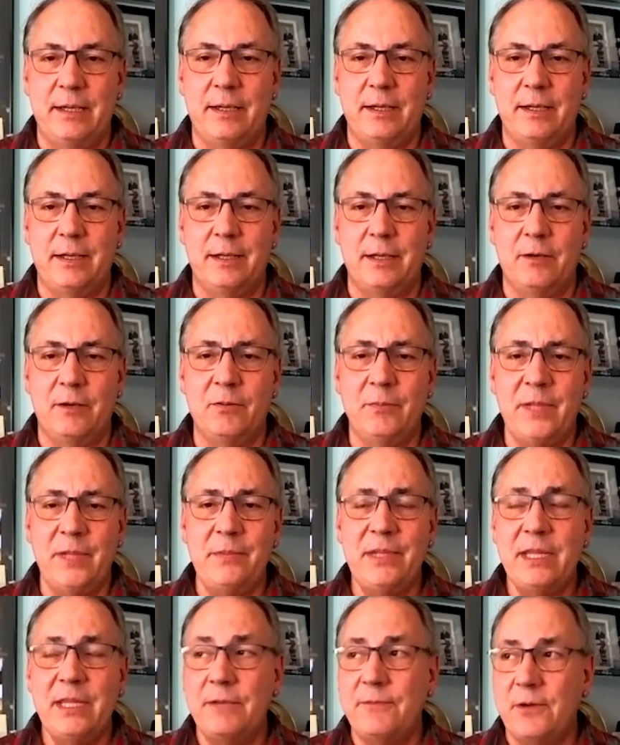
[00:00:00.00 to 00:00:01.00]
Or
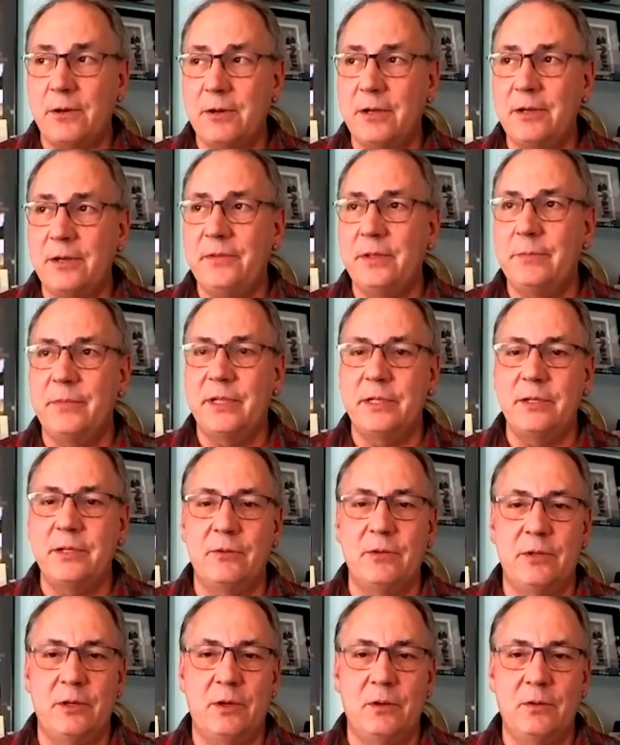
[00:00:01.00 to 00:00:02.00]
maybe they've heard of it, but
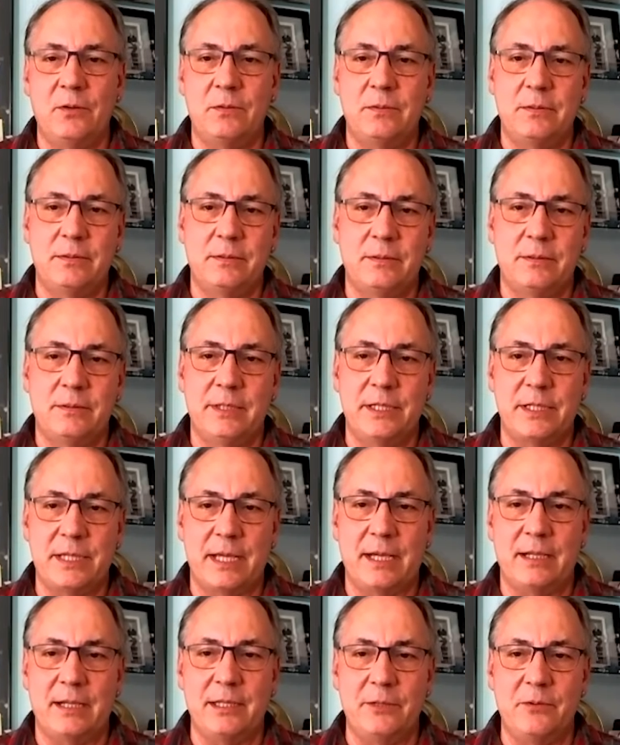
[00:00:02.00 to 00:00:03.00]
don't know
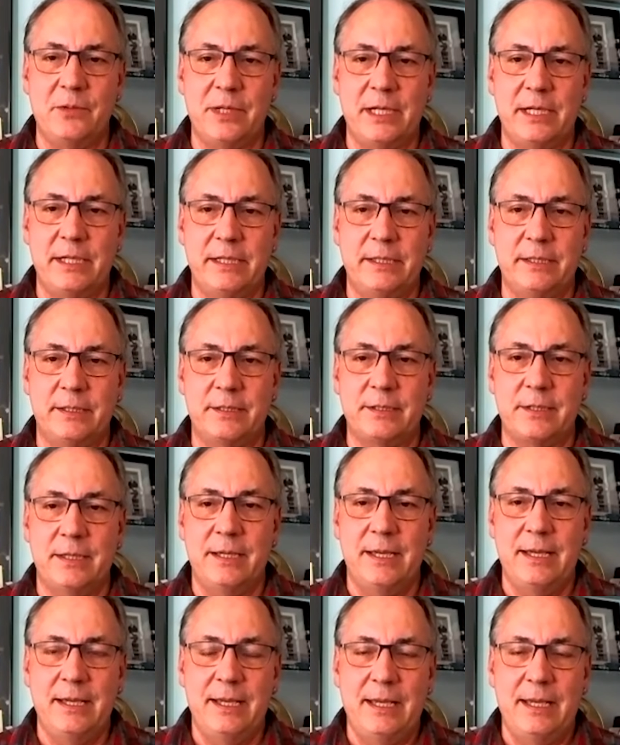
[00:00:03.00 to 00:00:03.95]
exactly what it is.